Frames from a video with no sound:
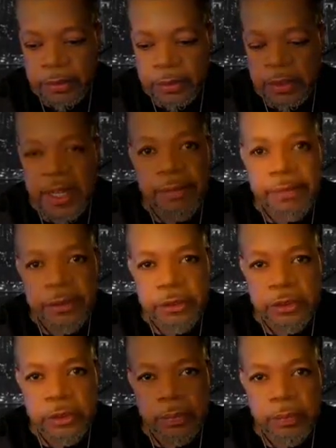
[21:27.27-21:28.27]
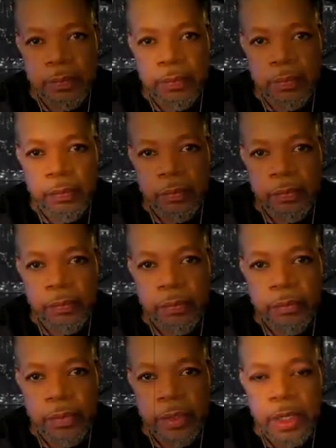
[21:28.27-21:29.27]
levels
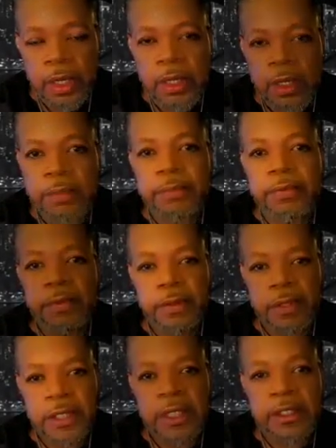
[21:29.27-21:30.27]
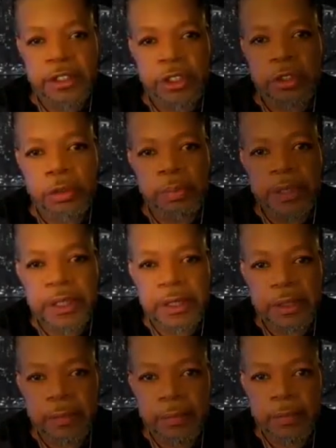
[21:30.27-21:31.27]
of the internal
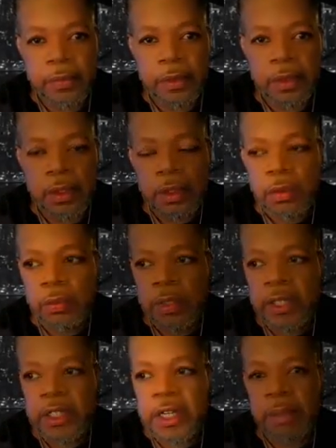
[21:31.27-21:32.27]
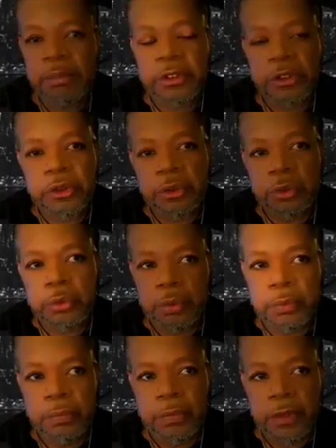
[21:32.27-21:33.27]
being when it comes to
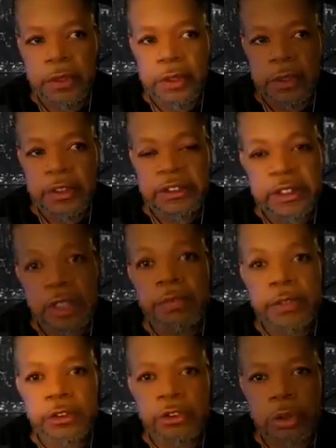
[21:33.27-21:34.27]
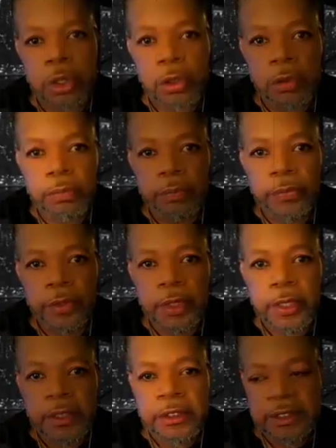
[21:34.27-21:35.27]
self-control.
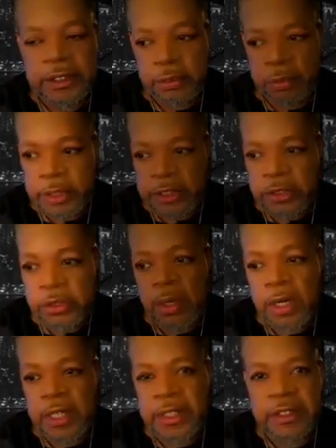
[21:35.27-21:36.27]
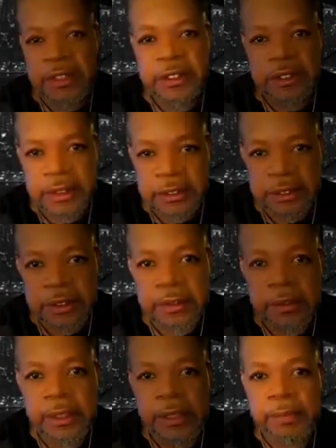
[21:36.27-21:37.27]
See, when you are
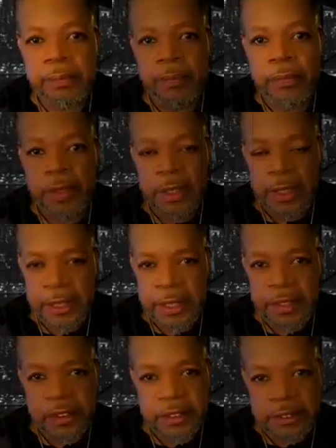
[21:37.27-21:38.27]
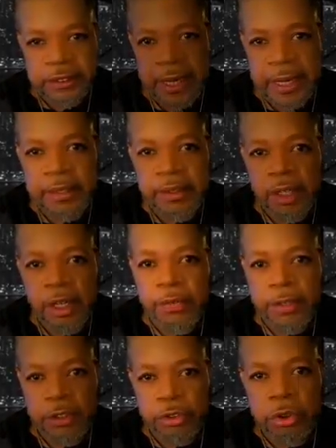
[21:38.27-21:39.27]
consistently in the state
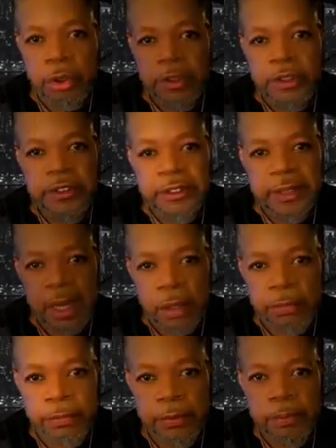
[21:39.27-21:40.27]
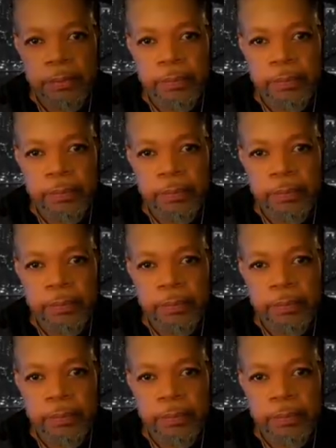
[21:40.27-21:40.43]
of controlling self,